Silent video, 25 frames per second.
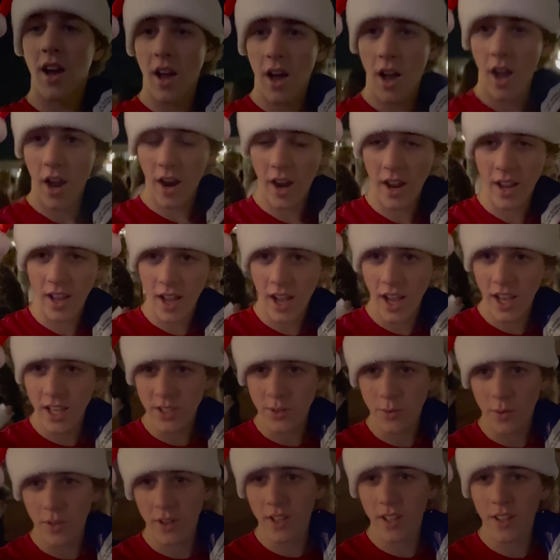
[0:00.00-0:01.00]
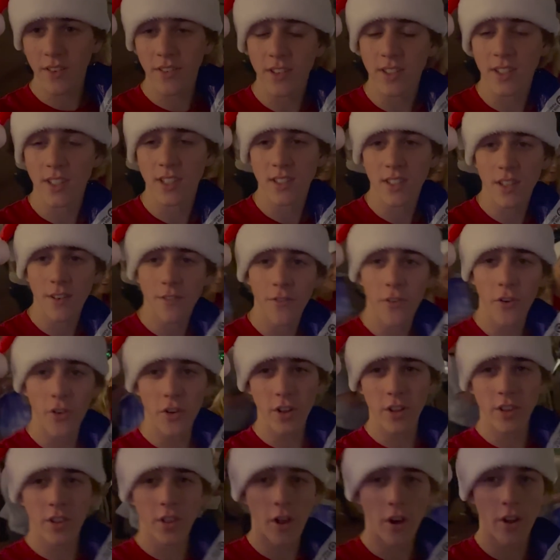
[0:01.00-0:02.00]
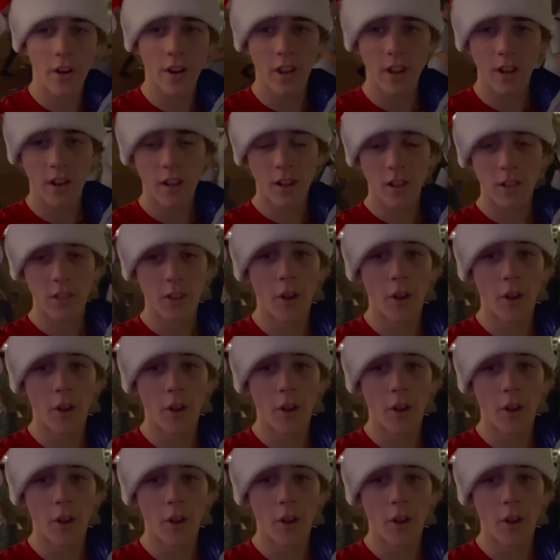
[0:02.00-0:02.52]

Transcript: Alright guys, we are leaving Disney fully loaded.